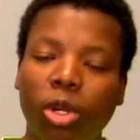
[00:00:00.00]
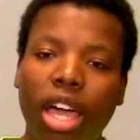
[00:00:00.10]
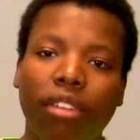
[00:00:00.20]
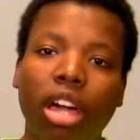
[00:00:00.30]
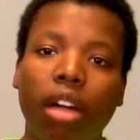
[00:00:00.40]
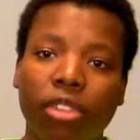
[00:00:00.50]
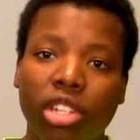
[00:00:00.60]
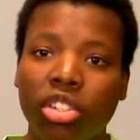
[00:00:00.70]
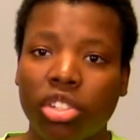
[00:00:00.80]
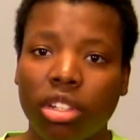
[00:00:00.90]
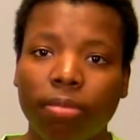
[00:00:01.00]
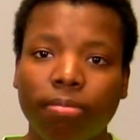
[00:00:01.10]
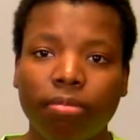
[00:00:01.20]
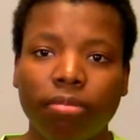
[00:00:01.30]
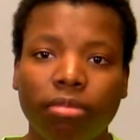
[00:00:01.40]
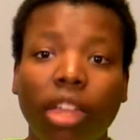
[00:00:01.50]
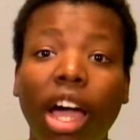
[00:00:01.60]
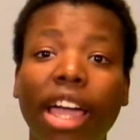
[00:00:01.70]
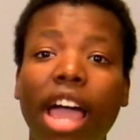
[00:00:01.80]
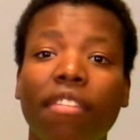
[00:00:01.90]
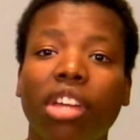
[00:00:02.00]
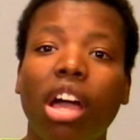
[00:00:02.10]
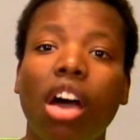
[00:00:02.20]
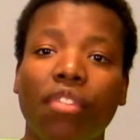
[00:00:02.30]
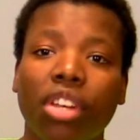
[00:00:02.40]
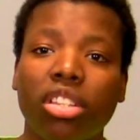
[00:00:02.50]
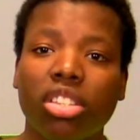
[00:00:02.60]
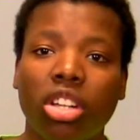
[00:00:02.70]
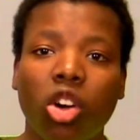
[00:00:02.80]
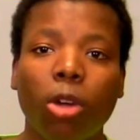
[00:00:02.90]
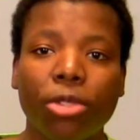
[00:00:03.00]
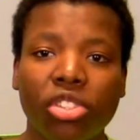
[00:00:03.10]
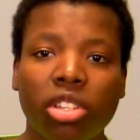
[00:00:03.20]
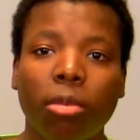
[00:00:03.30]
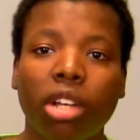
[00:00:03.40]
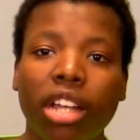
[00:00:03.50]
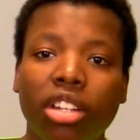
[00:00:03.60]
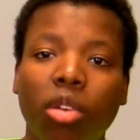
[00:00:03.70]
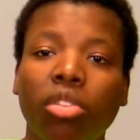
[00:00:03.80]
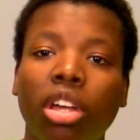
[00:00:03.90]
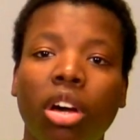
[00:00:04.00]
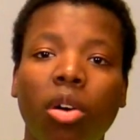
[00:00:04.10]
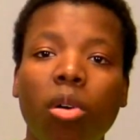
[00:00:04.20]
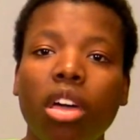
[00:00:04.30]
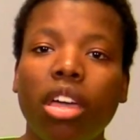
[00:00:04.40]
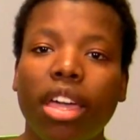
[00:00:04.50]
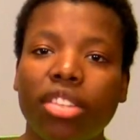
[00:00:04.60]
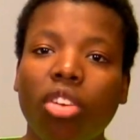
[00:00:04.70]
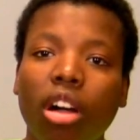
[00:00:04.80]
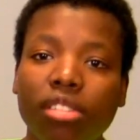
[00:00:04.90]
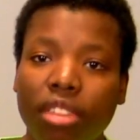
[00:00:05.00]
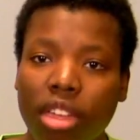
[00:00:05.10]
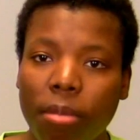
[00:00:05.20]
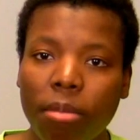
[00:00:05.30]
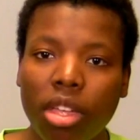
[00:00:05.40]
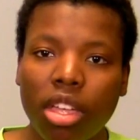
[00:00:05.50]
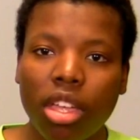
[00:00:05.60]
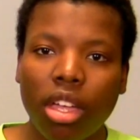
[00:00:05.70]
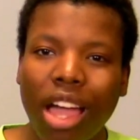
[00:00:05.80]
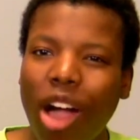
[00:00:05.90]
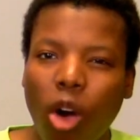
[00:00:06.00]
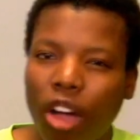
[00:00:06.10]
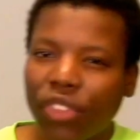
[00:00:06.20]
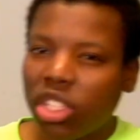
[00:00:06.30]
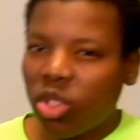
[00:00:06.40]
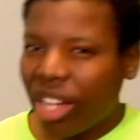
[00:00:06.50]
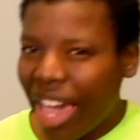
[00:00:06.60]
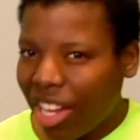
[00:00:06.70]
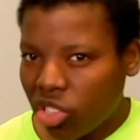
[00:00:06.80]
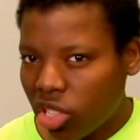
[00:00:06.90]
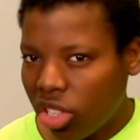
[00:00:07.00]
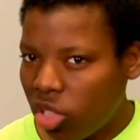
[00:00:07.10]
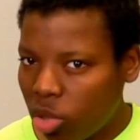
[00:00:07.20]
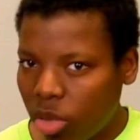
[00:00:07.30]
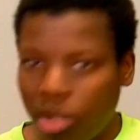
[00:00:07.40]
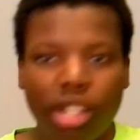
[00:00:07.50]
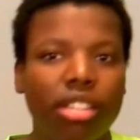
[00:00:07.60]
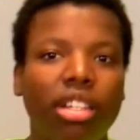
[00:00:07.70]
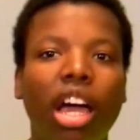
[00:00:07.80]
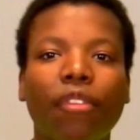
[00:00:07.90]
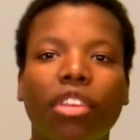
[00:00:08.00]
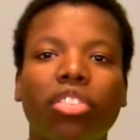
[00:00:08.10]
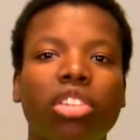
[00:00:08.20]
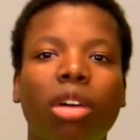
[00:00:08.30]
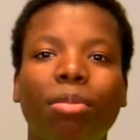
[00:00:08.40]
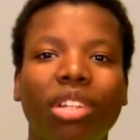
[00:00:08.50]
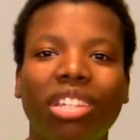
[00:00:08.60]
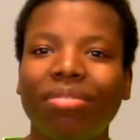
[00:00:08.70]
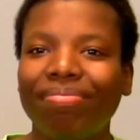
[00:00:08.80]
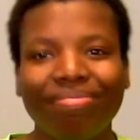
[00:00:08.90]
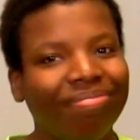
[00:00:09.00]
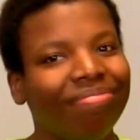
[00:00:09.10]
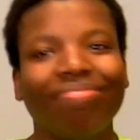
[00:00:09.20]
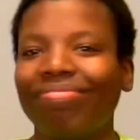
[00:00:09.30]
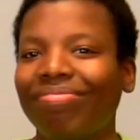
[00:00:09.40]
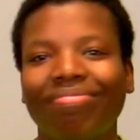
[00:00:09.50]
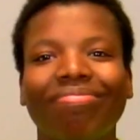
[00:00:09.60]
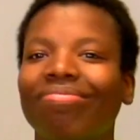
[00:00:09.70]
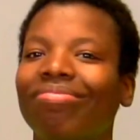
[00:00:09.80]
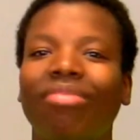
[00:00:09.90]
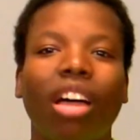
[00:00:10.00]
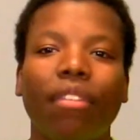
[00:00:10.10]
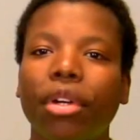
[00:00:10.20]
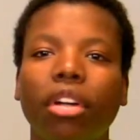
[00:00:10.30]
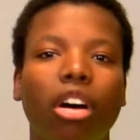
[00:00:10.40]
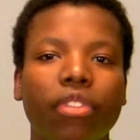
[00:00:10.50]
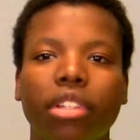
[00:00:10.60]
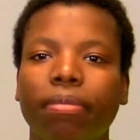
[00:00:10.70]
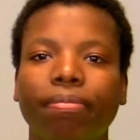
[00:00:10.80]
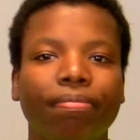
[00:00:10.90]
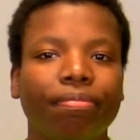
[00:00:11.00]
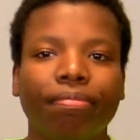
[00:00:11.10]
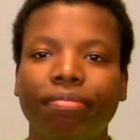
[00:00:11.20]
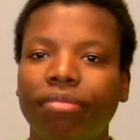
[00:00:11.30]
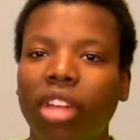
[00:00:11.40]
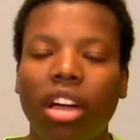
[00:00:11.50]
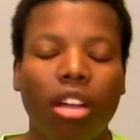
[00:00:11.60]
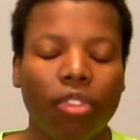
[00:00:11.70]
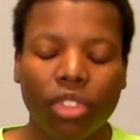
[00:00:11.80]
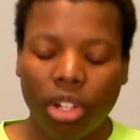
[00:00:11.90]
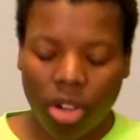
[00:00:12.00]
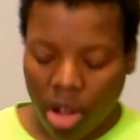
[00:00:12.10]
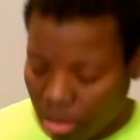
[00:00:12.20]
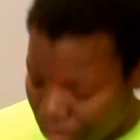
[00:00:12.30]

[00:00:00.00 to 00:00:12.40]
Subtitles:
and having conversation. I have the confidence to go up to someone I don't know and talk to them. How often do I actually do it when it's not for this company? Not very often. Not often at all.